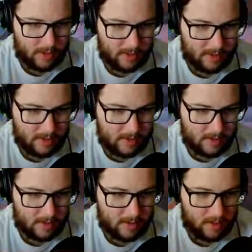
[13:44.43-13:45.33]
this.
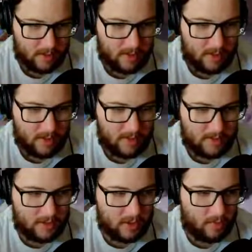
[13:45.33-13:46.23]
It's
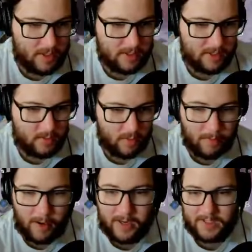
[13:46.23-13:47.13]
so easy. We're
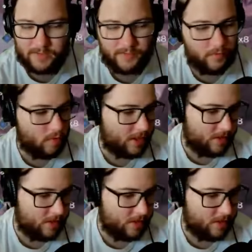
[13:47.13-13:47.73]
minus 40